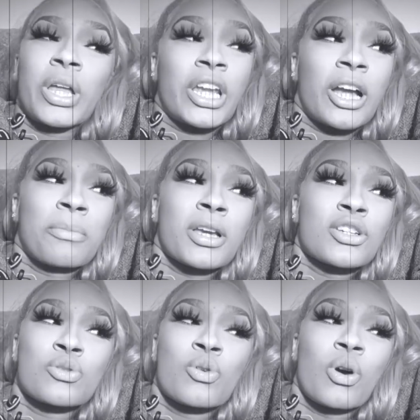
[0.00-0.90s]
in there
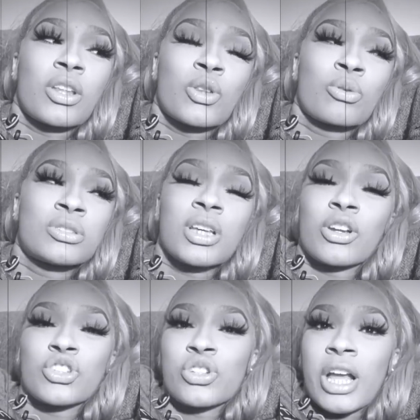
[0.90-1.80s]
because you so
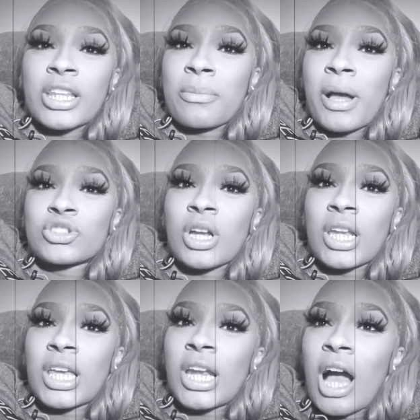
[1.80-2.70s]
distracted by trying
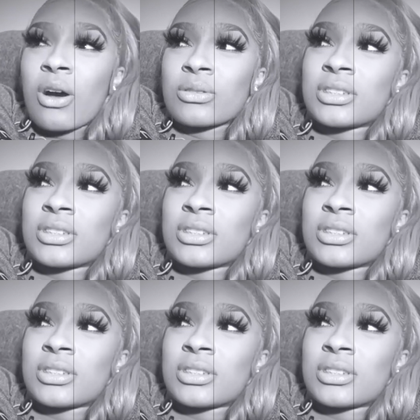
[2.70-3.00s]
to get out.